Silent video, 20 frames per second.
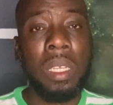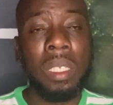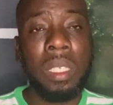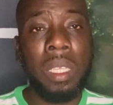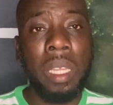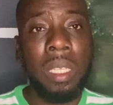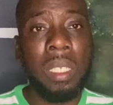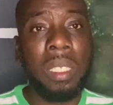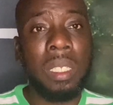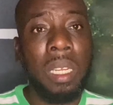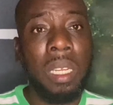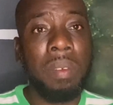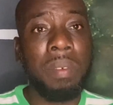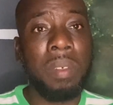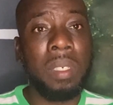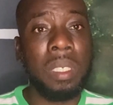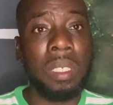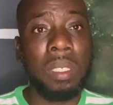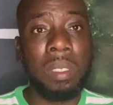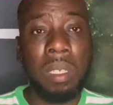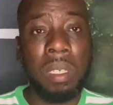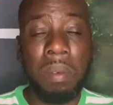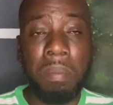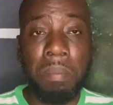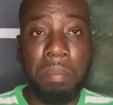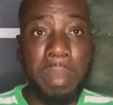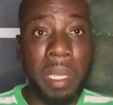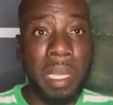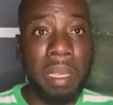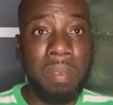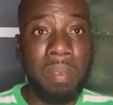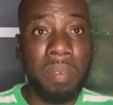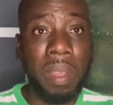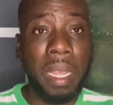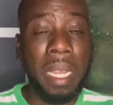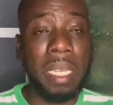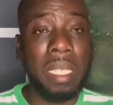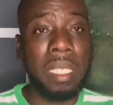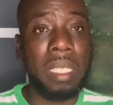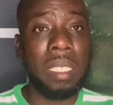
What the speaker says: enslavers a big fight.